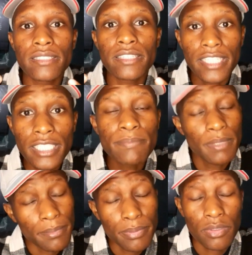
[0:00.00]
these
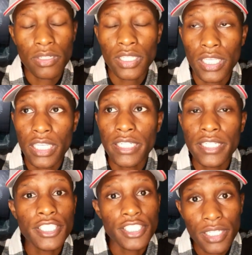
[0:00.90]
people in
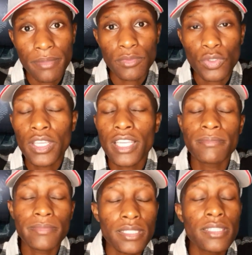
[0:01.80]
the gym. You
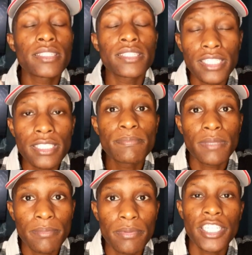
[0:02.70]
can meet these
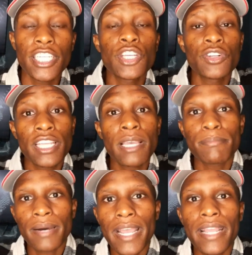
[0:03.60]
people in your
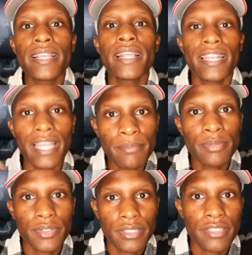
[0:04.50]
nearby
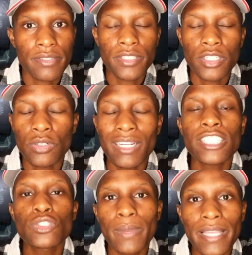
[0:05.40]
library.
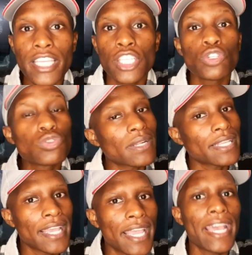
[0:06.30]
That's where they usually
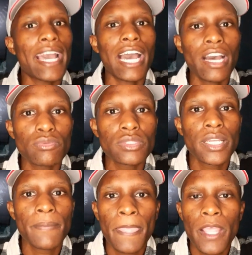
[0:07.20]
hang out.
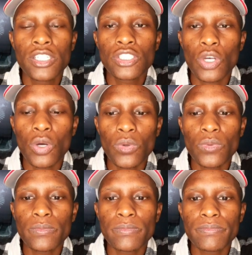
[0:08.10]

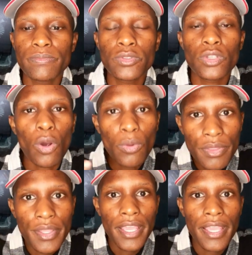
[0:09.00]
So go
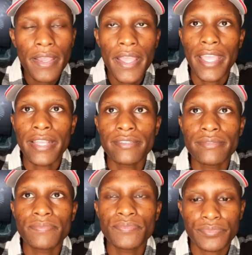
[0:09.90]
there
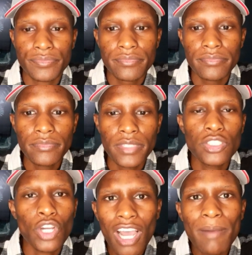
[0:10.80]
and
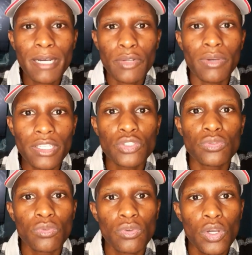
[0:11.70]
talk about what
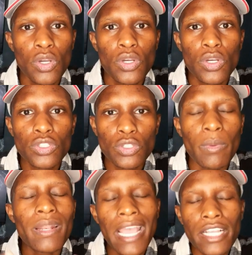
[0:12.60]
you
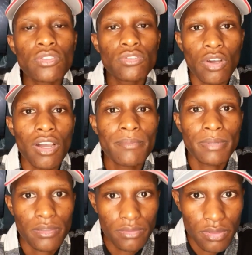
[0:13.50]
would like to talk
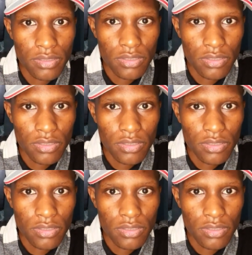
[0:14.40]
about.